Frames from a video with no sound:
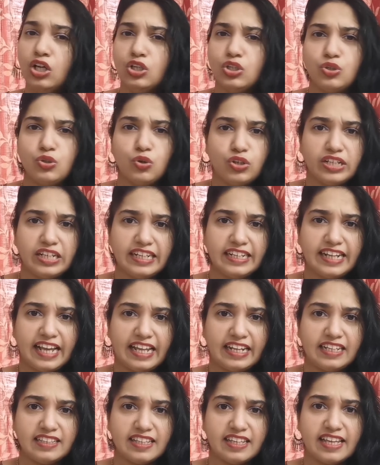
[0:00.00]
You don't need
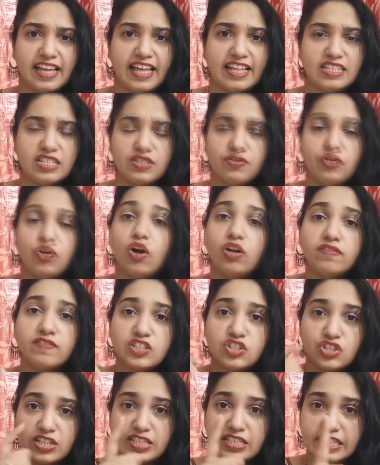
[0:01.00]
anything else. You all
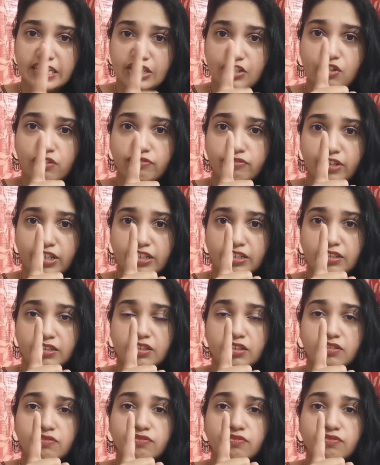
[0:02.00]
will just need your finger.